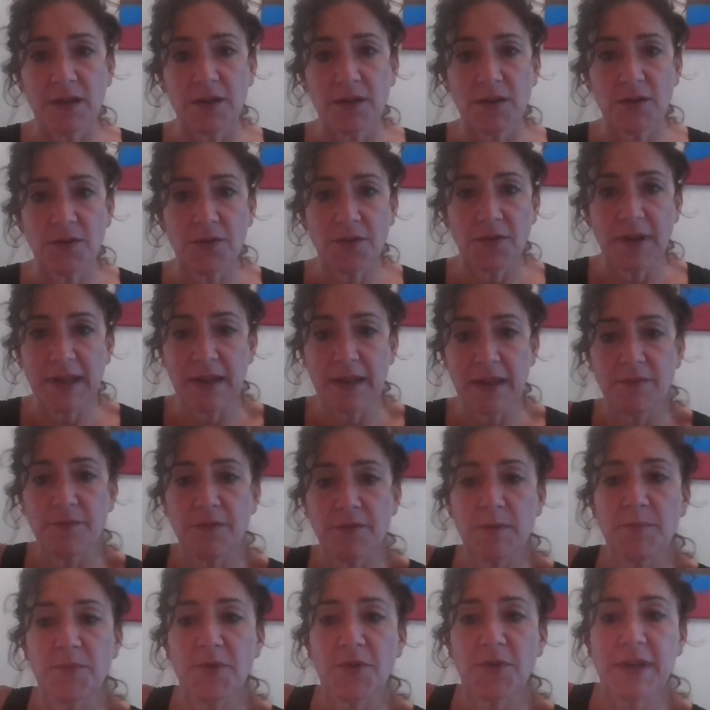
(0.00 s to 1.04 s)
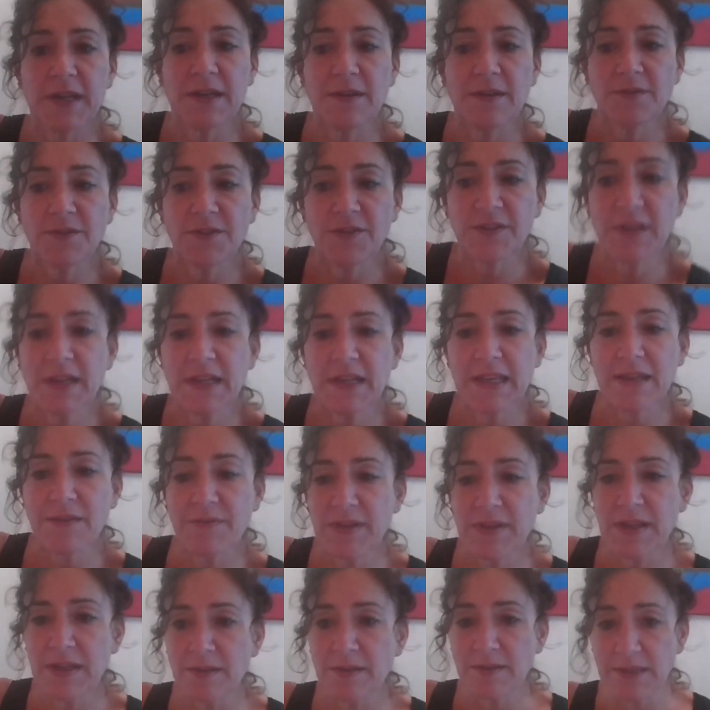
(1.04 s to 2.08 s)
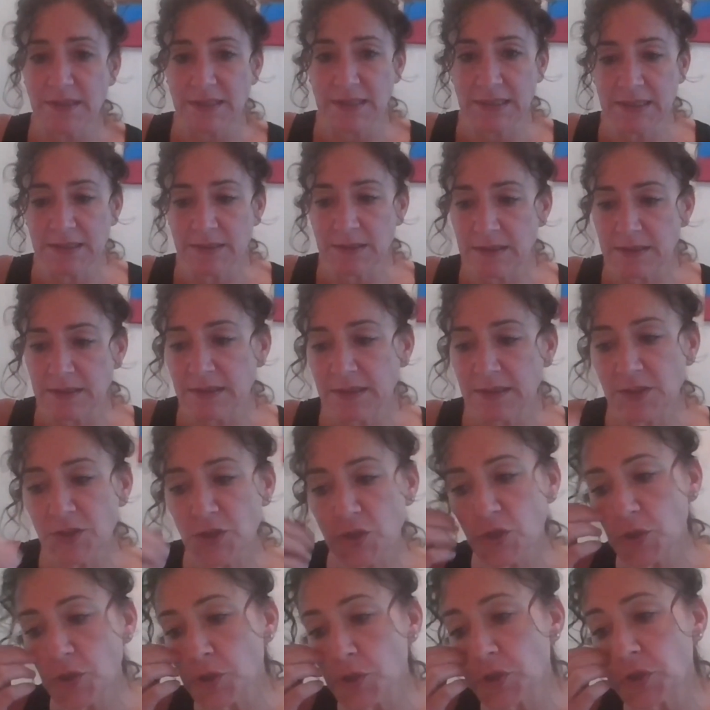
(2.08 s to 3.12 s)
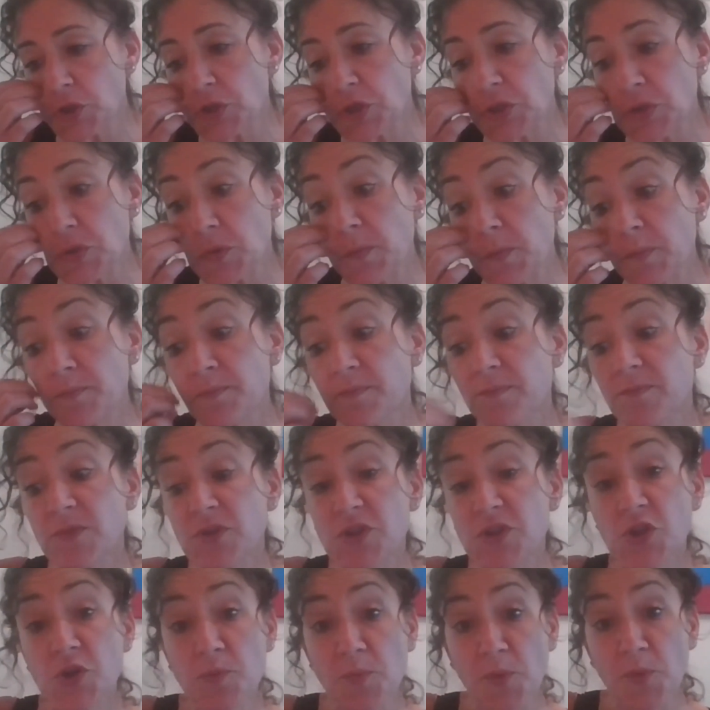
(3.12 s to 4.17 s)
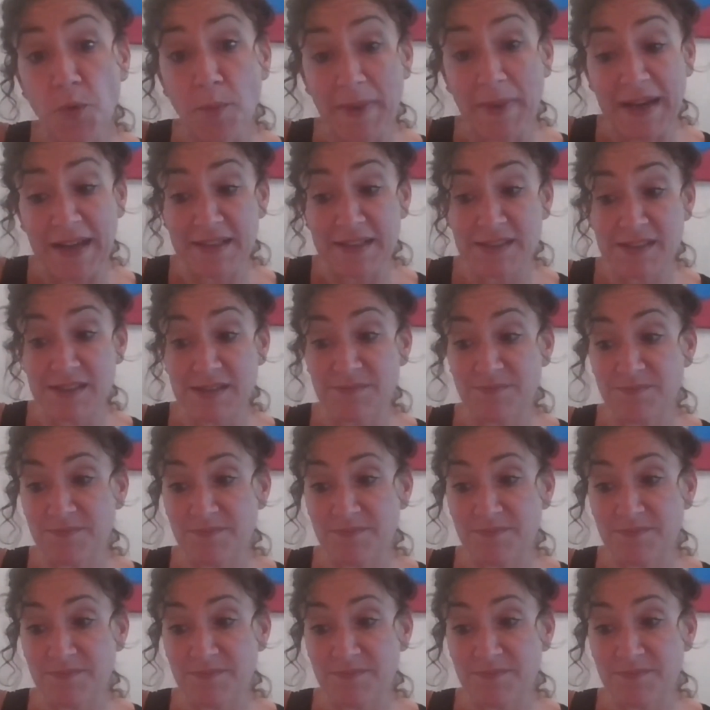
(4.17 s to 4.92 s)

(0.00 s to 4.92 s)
All right, everybody, just going to give it 2 more minutes.